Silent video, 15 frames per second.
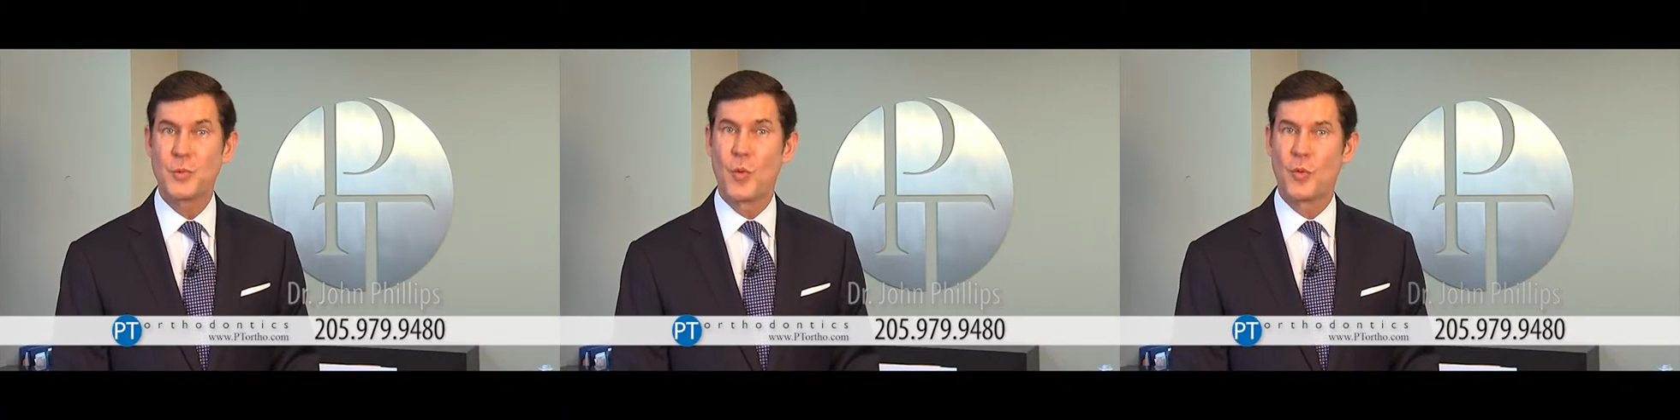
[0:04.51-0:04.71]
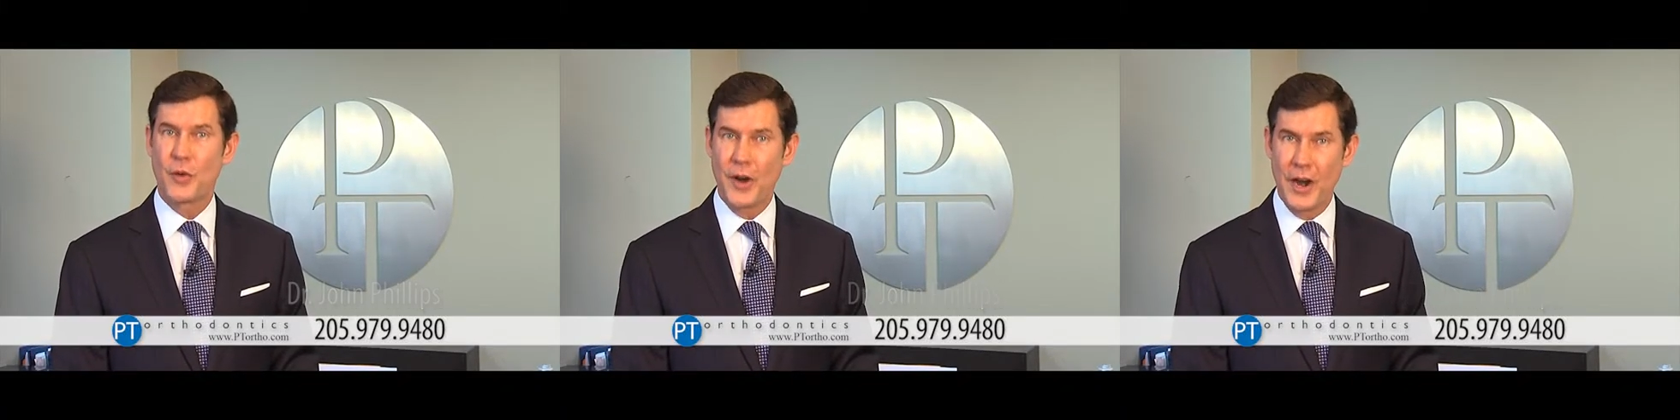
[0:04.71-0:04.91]

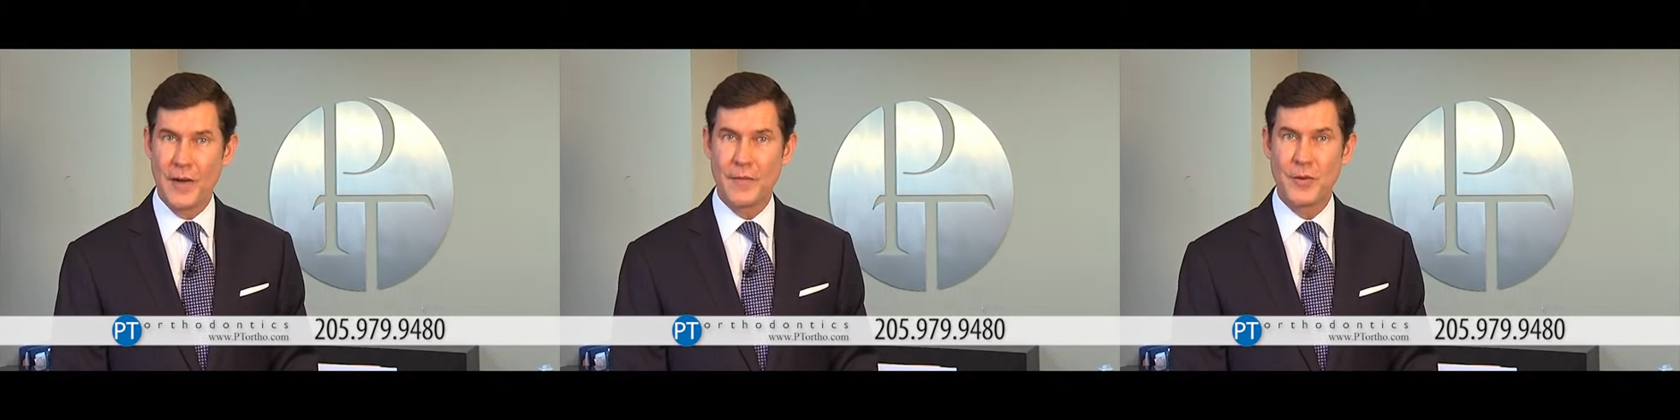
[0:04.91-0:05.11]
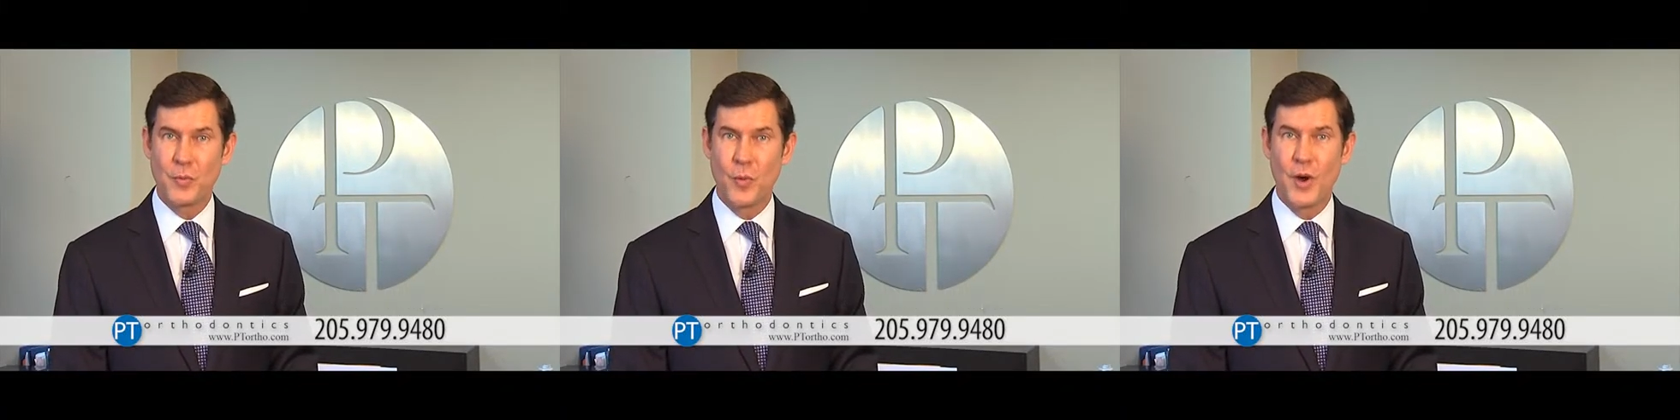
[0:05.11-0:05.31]
we want
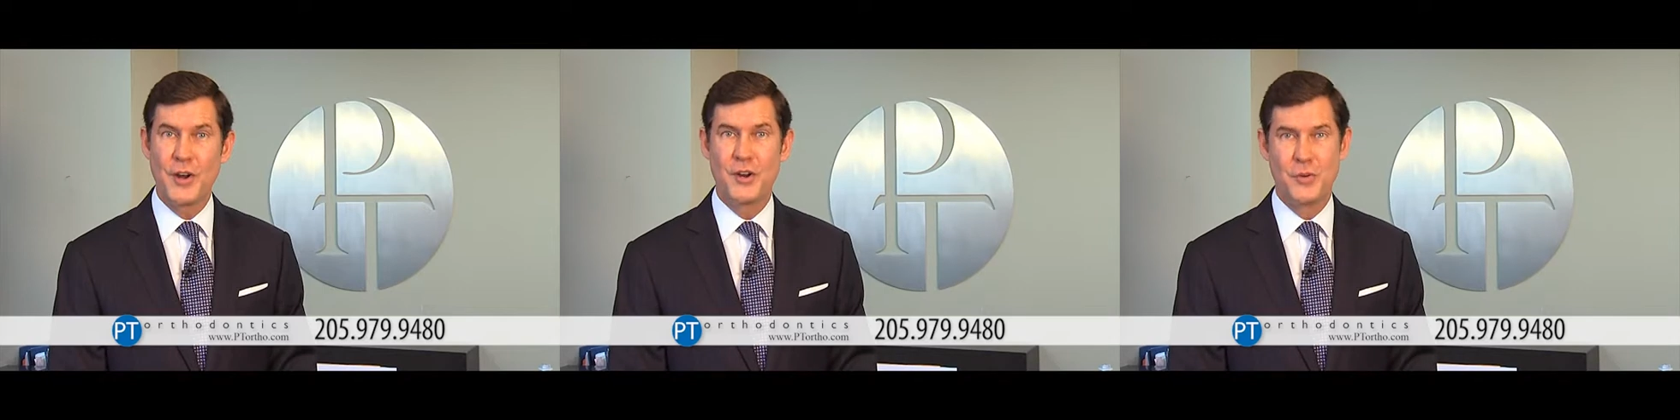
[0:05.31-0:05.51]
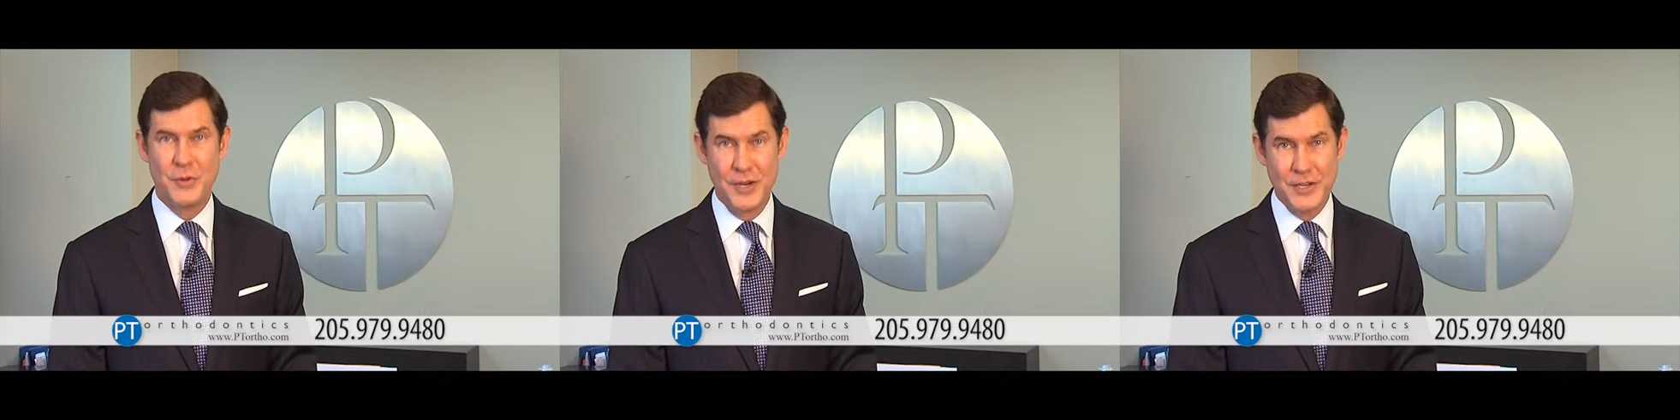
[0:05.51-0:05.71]

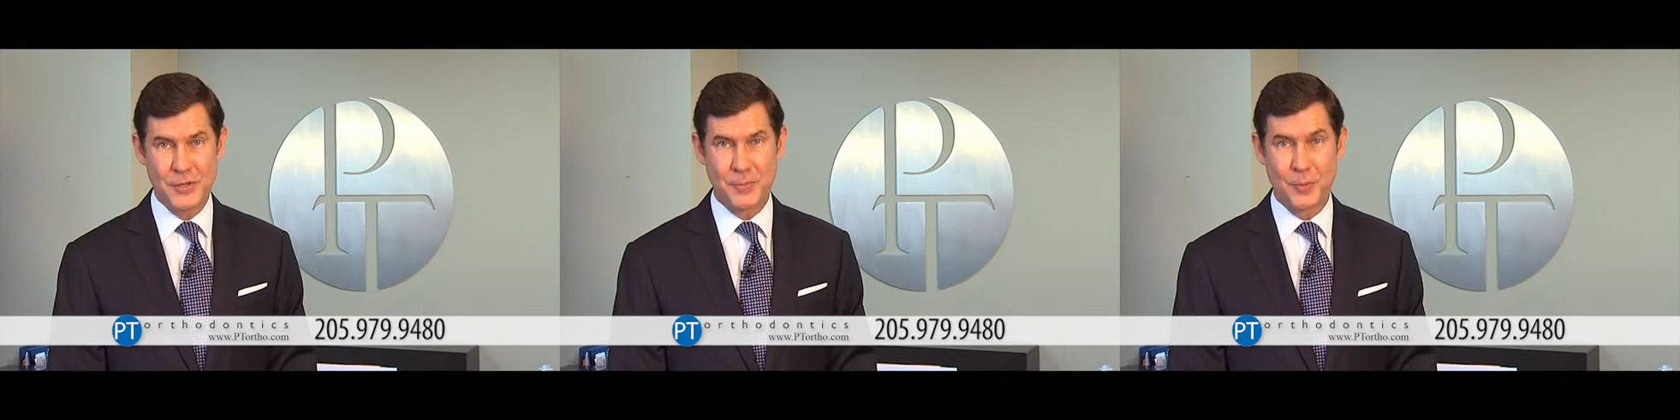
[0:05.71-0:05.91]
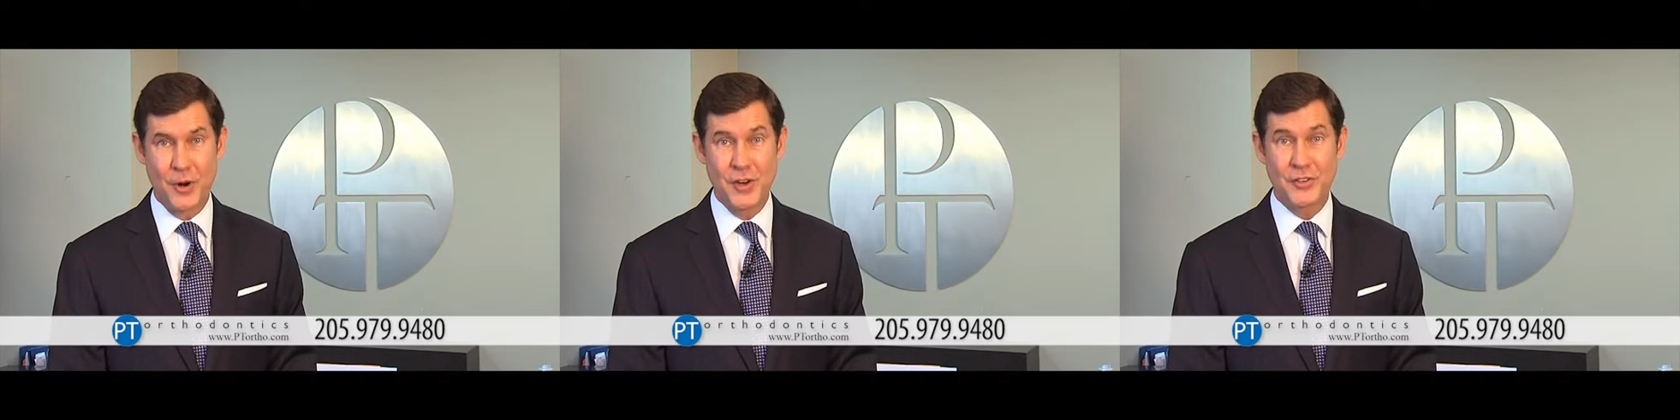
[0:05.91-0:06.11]
everyone who
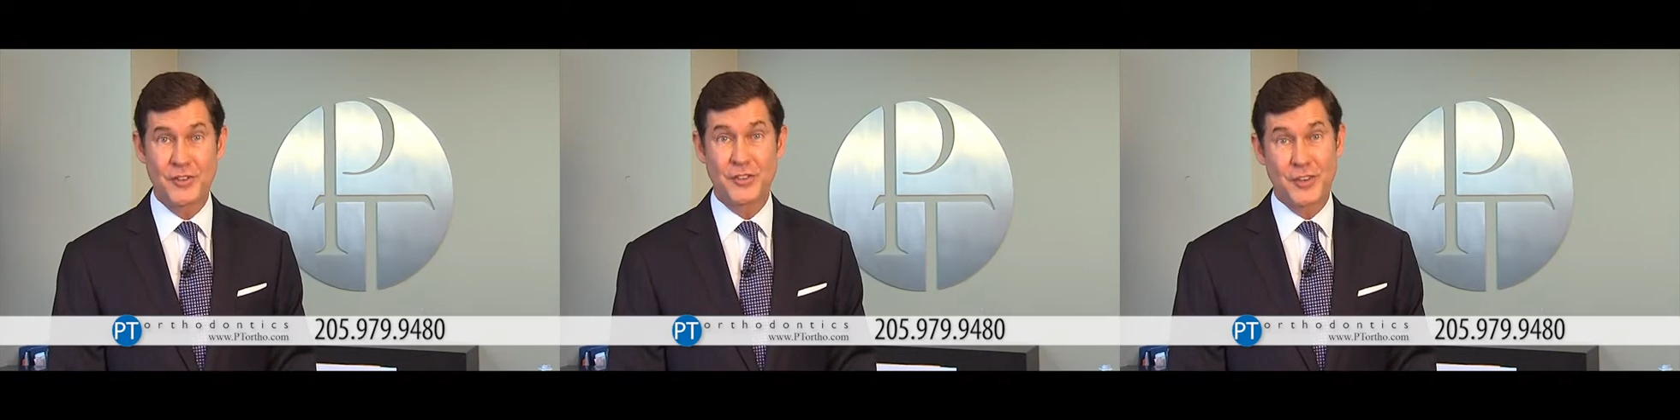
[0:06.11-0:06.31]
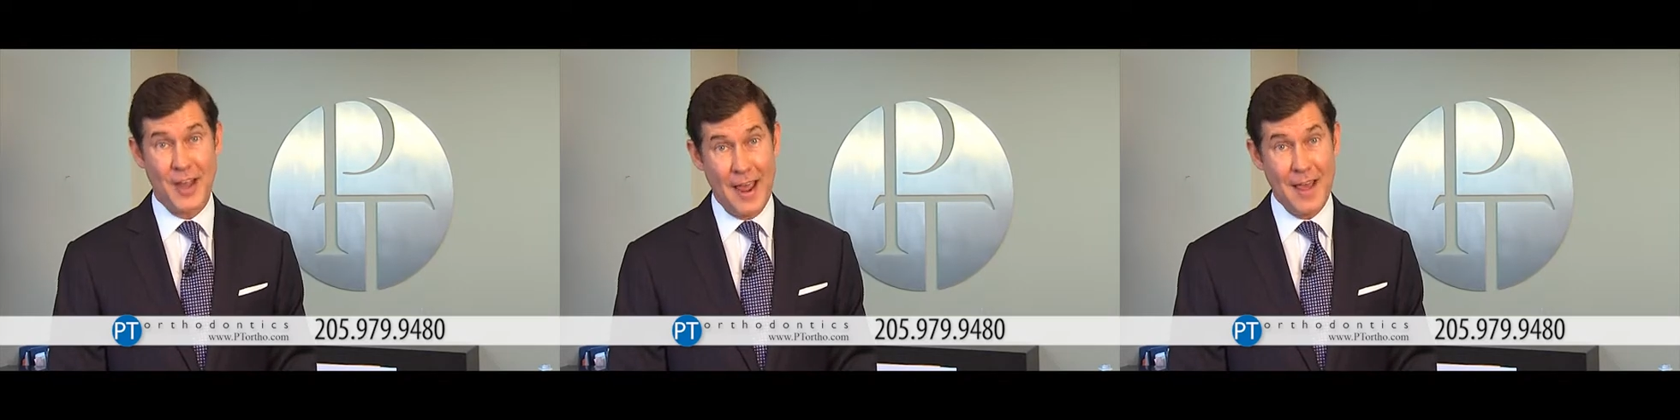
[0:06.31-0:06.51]
needs
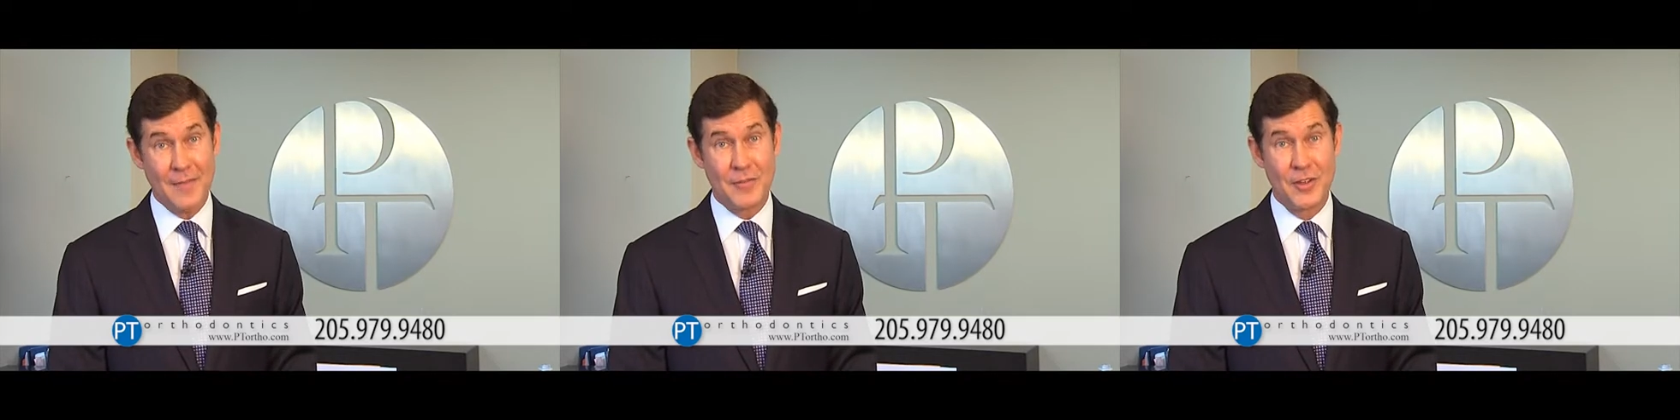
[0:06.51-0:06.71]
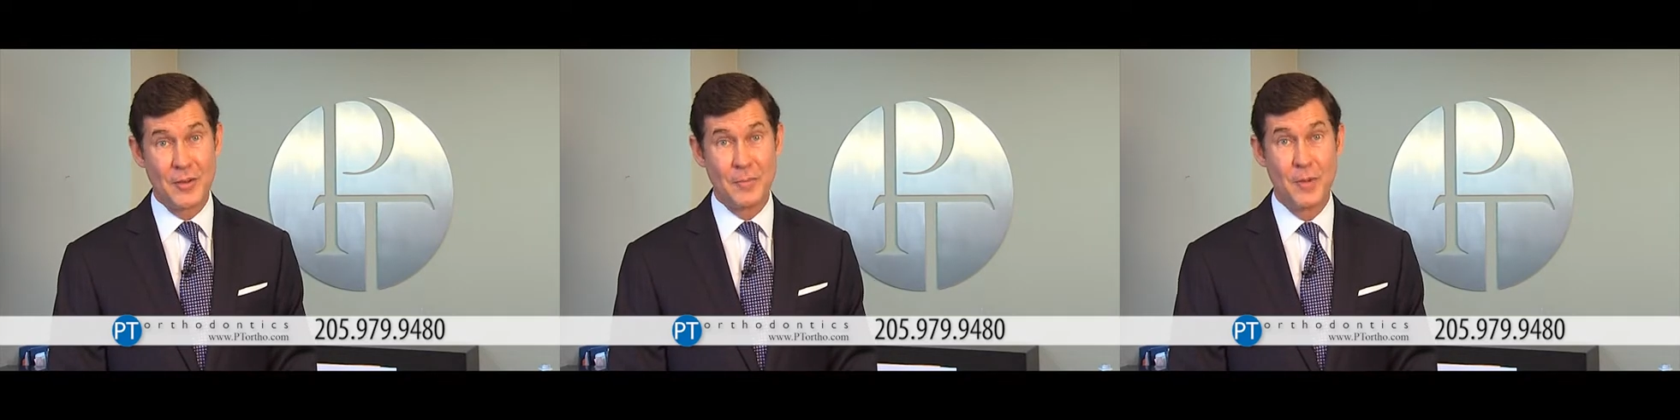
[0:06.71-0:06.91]
braces to
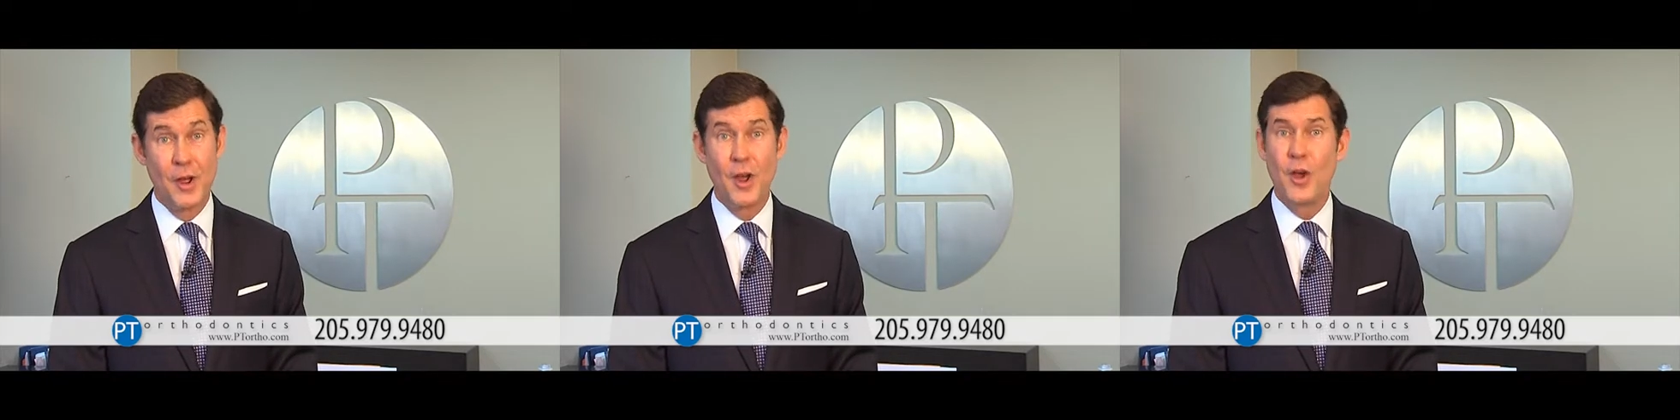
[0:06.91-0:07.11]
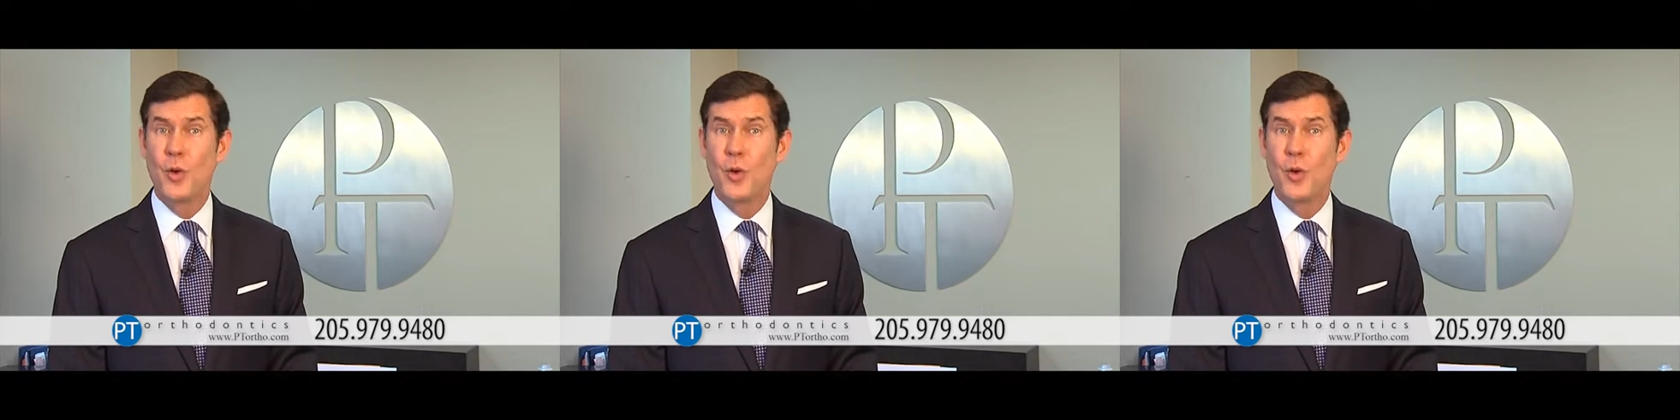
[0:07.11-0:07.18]
have them.